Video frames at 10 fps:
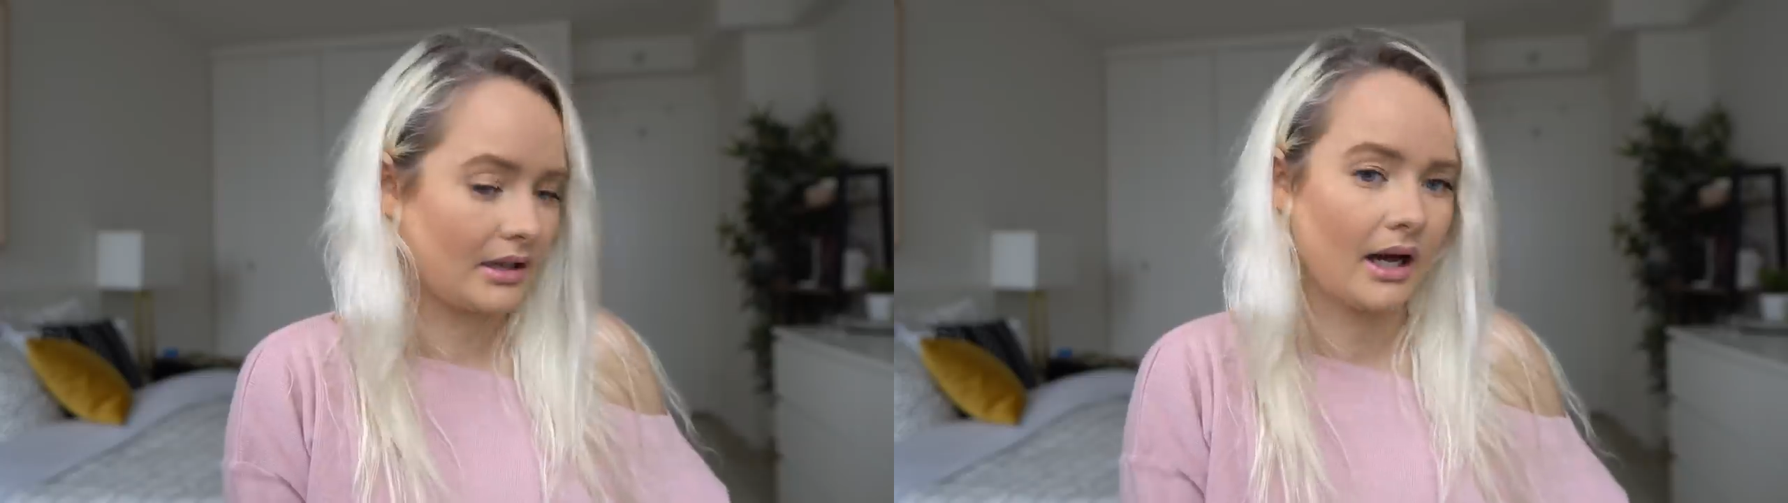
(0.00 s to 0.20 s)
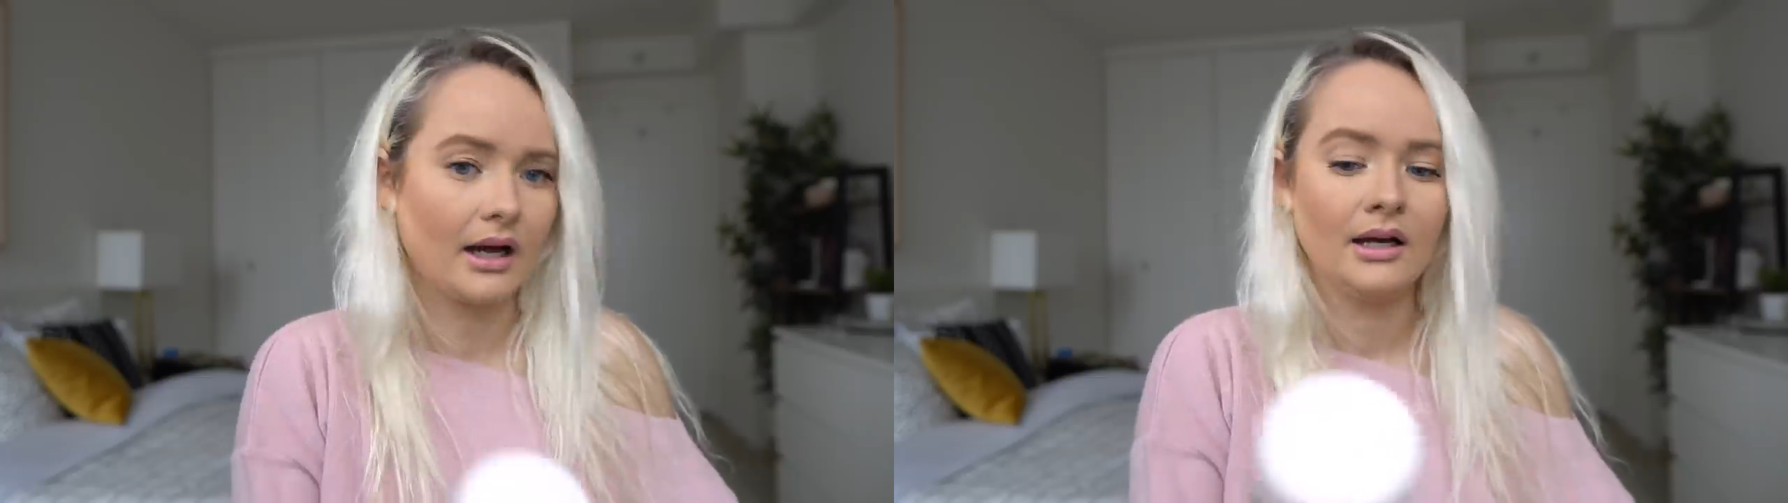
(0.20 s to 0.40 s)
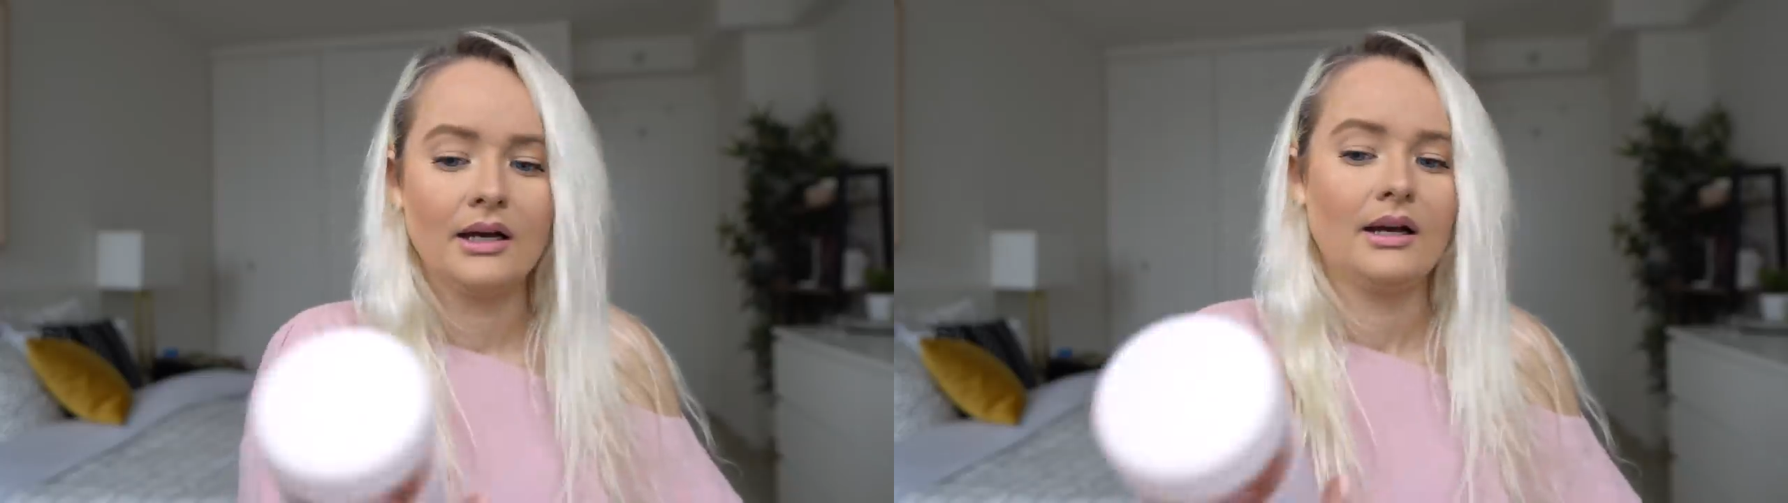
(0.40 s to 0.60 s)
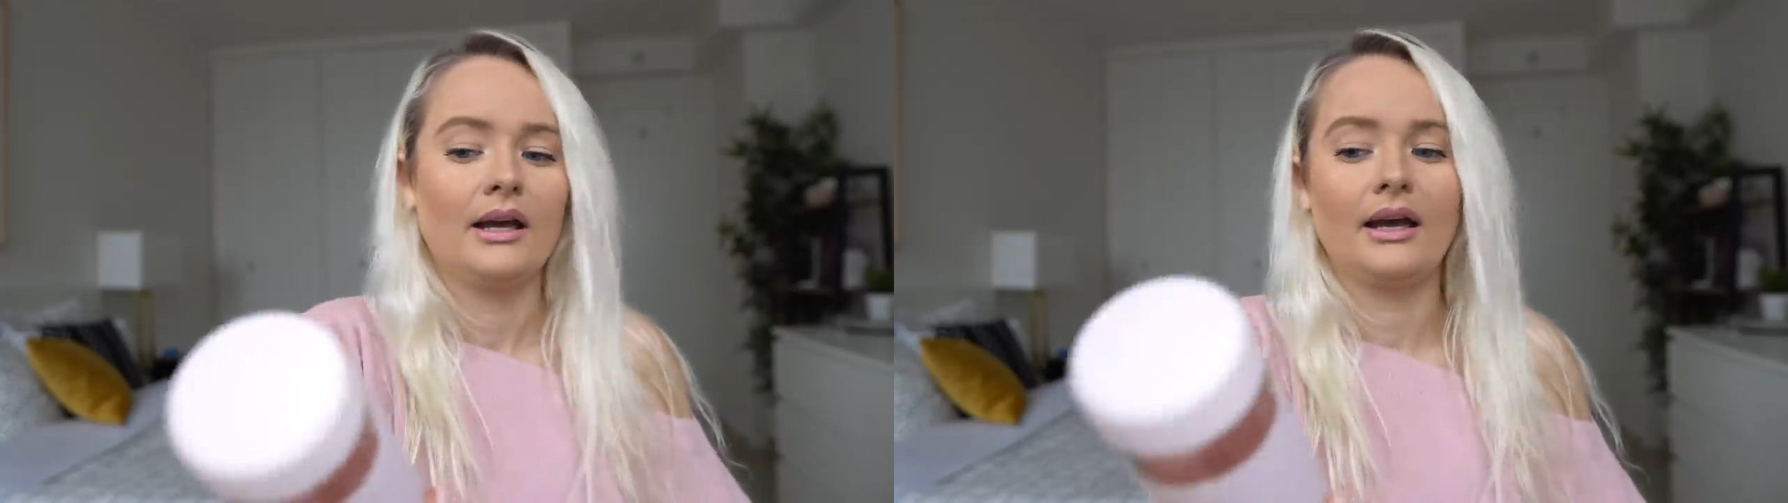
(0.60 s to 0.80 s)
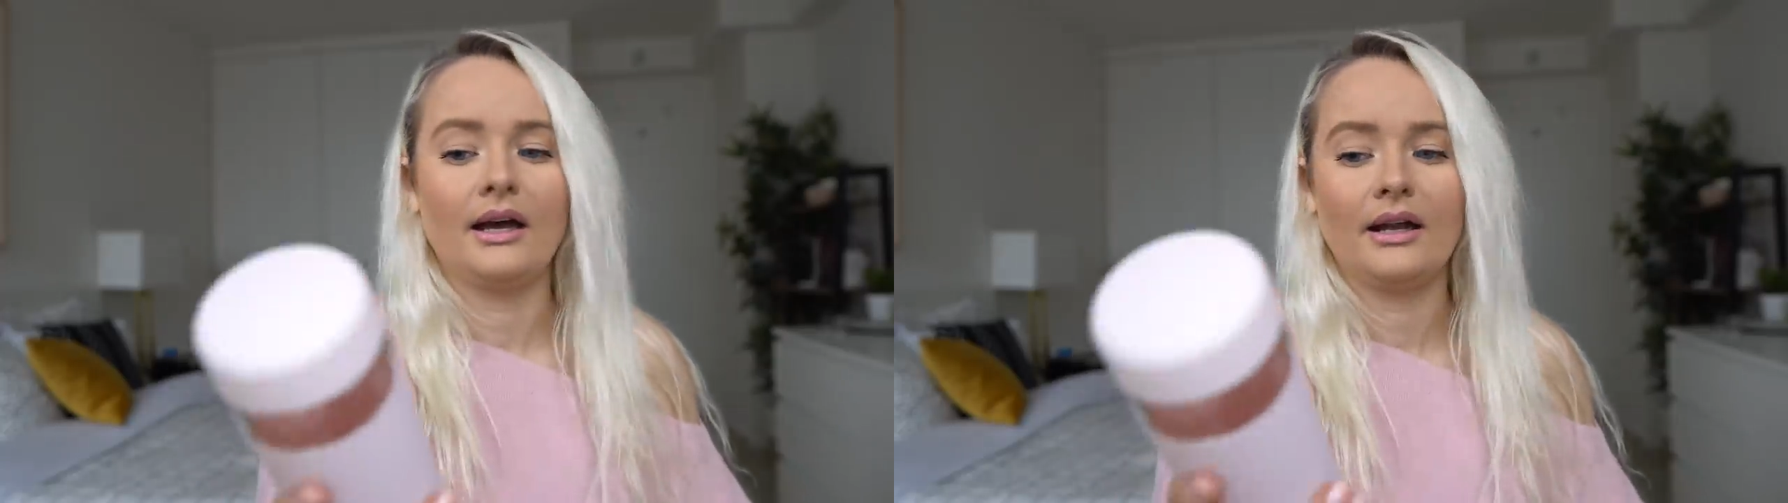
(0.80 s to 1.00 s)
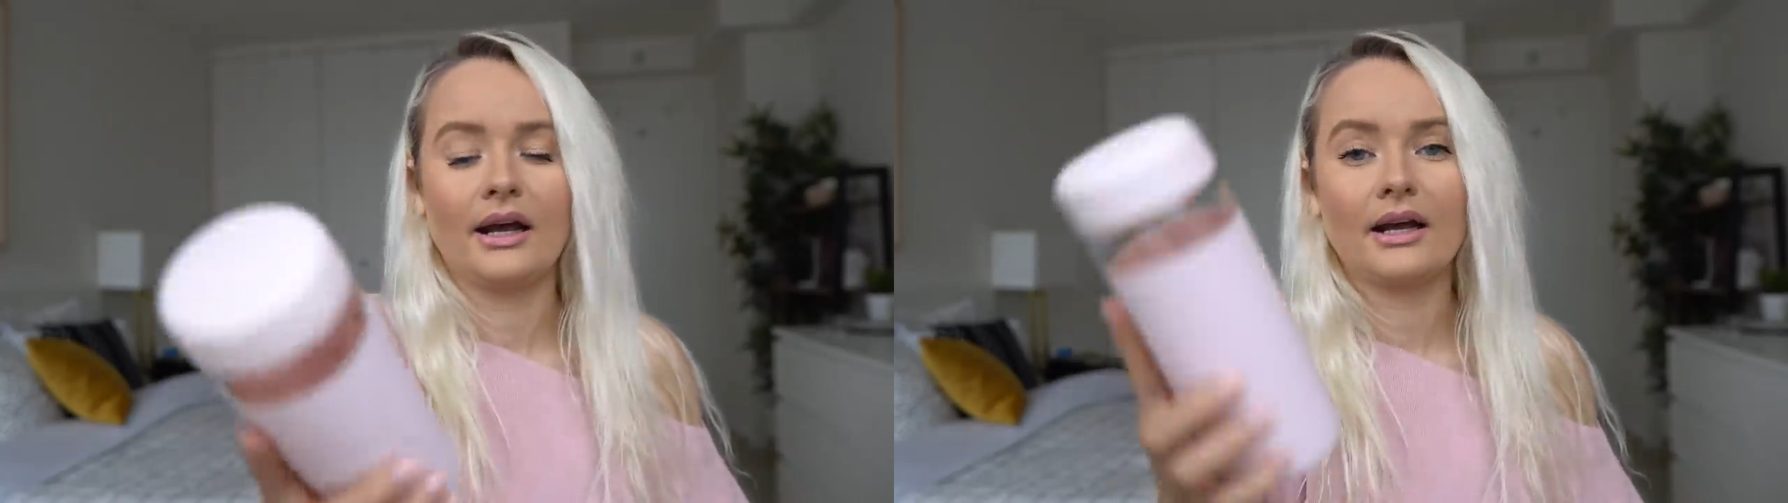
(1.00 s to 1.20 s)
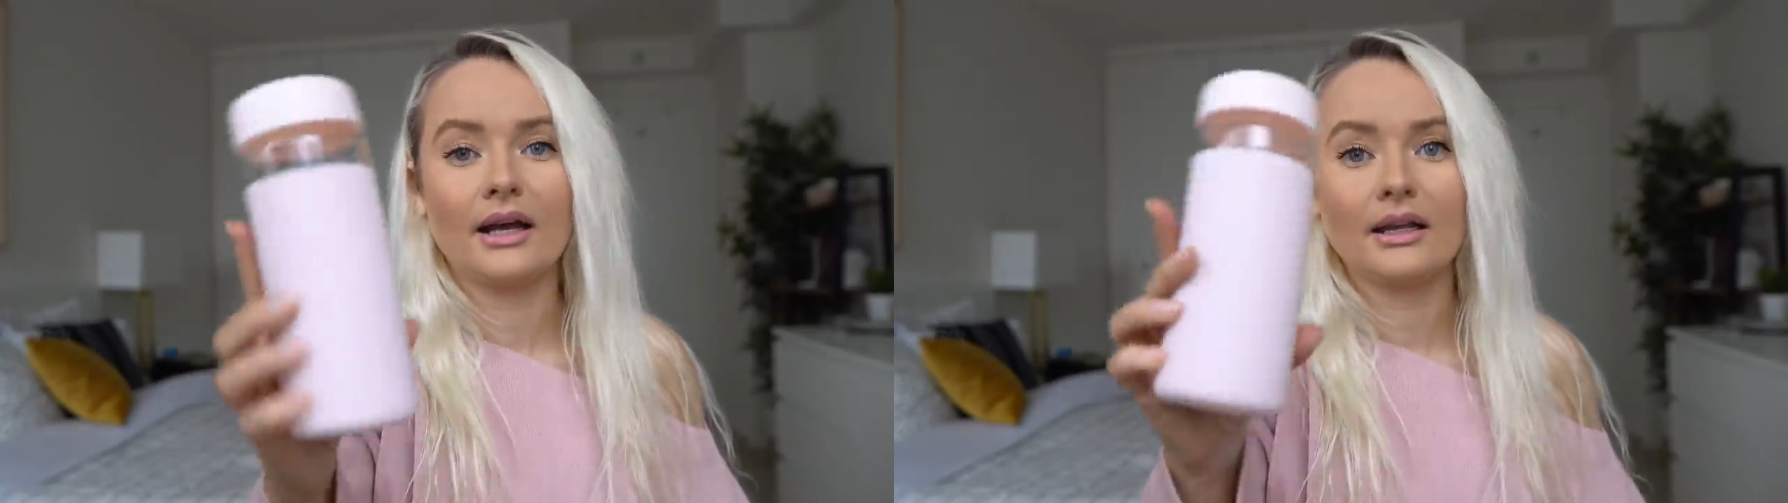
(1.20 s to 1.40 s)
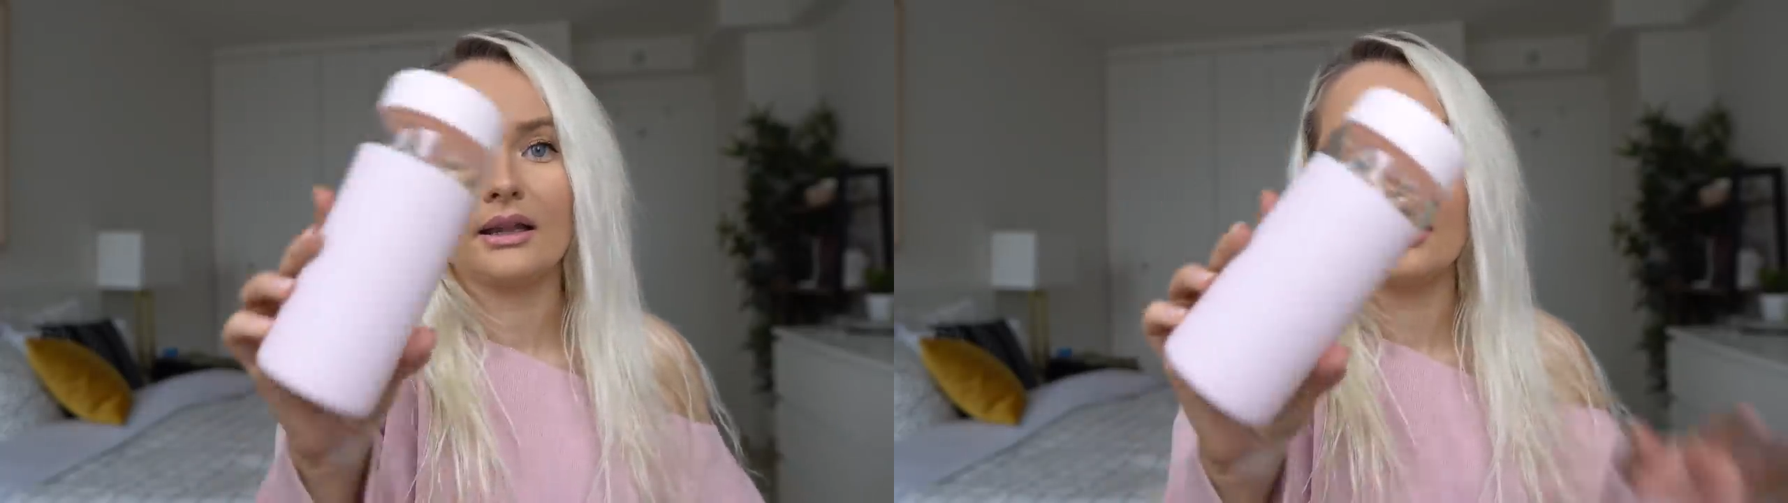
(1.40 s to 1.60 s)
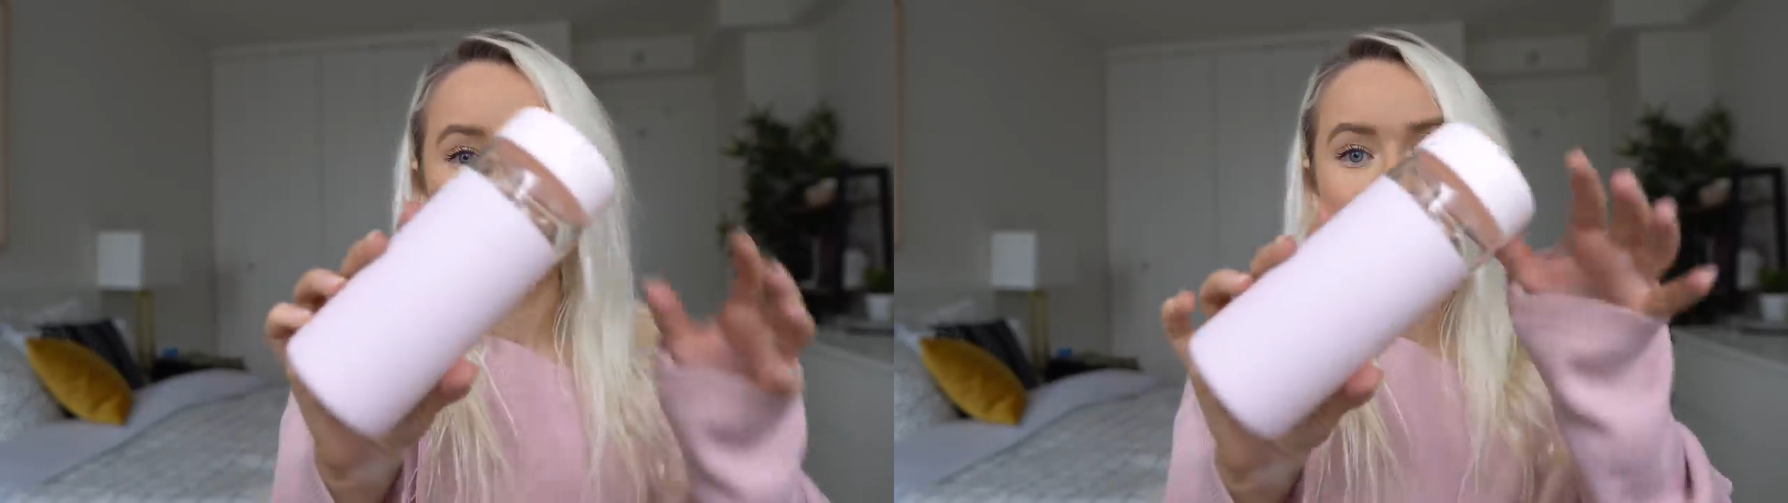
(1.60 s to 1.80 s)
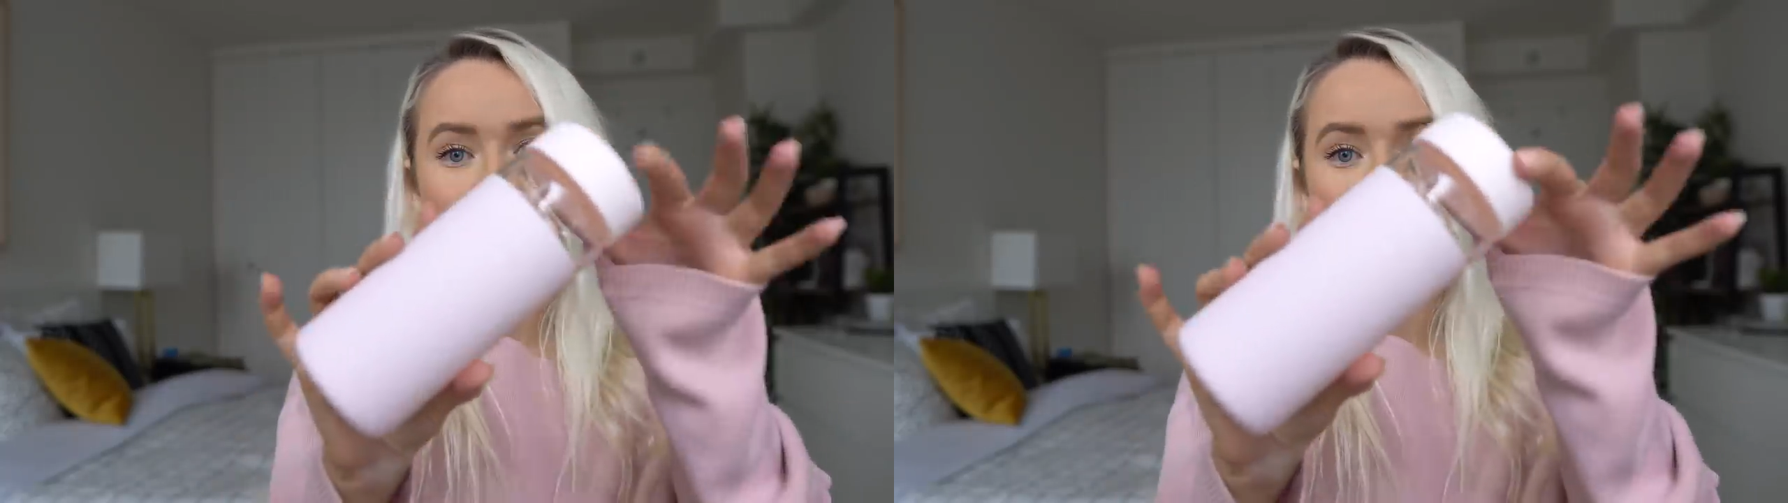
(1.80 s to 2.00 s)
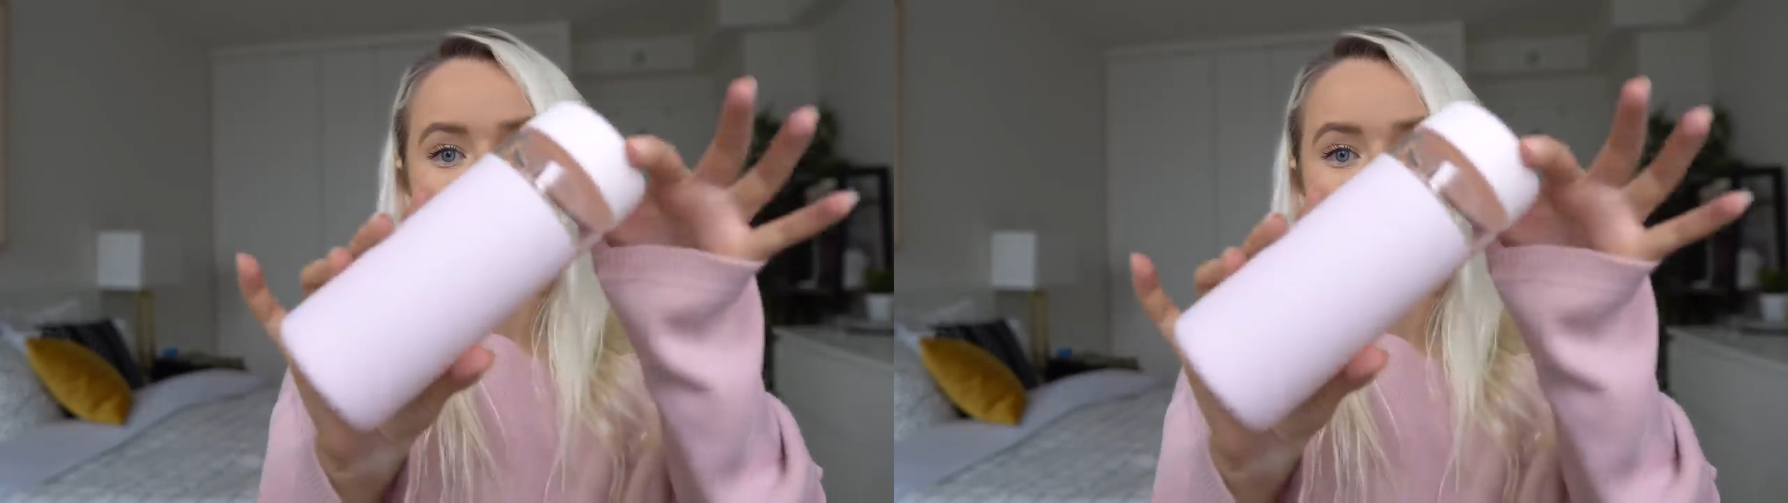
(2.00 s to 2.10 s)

Yeah. And I got this